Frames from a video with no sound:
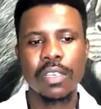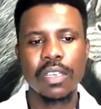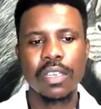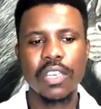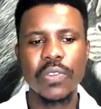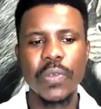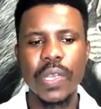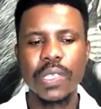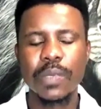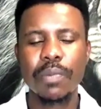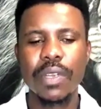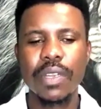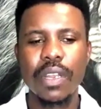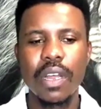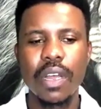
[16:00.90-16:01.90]
Can you
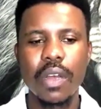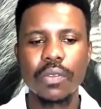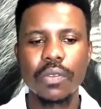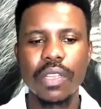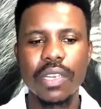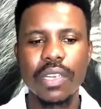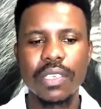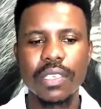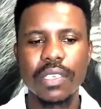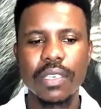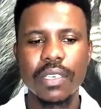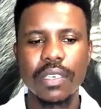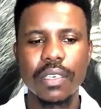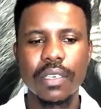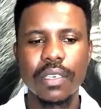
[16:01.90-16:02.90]
explain how that
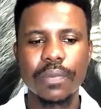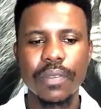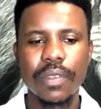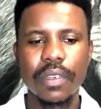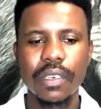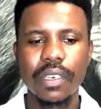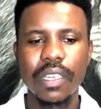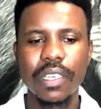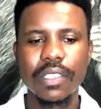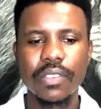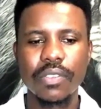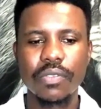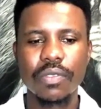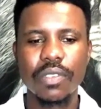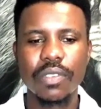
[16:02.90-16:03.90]
relates
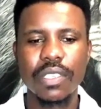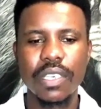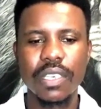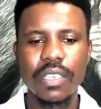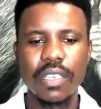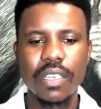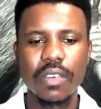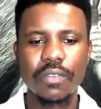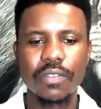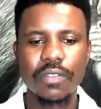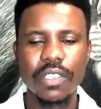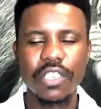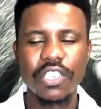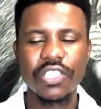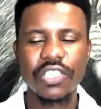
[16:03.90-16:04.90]
to this idea of
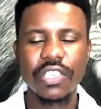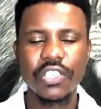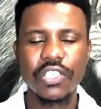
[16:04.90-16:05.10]
citizen